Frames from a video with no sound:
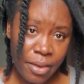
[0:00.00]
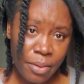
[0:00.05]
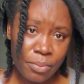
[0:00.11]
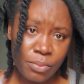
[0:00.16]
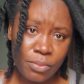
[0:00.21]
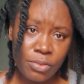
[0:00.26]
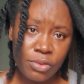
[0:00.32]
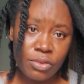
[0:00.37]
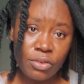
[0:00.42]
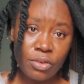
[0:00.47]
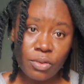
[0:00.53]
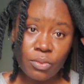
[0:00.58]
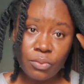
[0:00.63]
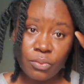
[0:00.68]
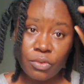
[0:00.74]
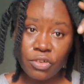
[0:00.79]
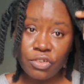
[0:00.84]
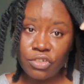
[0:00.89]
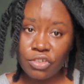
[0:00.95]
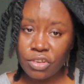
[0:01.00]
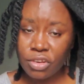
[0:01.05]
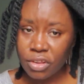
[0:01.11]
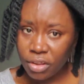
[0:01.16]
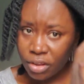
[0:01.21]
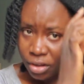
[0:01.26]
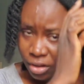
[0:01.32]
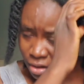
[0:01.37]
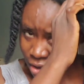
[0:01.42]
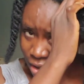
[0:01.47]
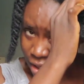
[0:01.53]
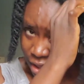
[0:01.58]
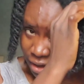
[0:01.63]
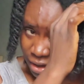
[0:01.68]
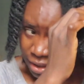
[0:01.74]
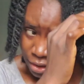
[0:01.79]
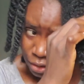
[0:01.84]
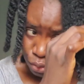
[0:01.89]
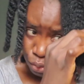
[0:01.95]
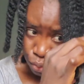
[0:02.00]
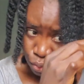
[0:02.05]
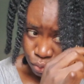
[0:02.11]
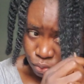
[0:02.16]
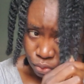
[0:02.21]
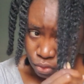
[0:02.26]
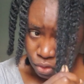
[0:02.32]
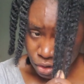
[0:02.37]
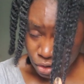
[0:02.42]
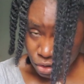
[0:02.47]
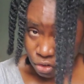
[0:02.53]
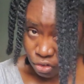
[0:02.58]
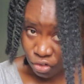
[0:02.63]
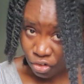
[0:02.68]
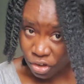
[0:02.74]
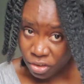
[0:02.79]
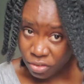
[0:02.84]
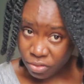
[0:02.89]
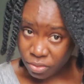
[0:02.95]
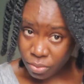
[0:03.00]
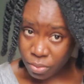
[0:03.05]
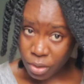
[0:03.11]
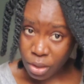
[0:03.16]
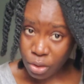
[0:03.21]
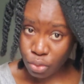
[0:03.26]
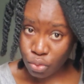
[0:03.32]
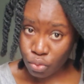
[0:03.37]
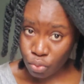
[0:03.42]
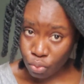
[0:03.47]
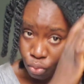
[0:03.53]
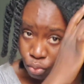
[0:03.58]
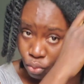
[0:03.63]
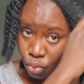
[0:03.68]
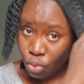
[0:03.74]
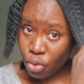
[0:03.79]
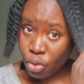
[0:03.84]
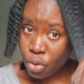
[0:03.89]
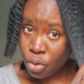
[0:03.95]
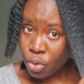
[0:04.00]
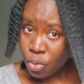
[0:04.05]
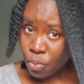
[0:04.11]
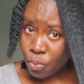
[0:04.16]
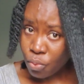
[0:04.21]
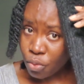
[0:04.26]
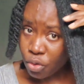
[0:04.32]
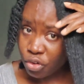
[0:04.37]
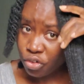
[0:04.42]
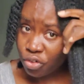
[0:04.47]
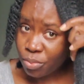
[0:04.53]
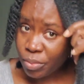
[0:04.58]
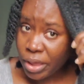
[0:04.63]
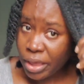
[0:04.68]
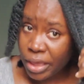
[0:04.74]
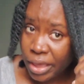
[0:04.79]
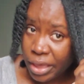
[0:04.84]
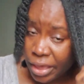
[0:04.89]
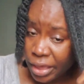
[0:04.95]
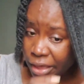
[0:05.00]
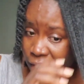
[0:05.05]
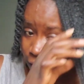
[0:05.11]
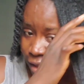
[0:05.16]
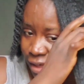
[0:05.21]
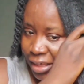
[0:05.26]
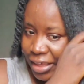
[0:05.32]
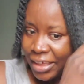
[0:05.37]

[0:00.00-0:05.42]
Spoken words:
I'm done washing it, and I used the Tresemme to wash my hair,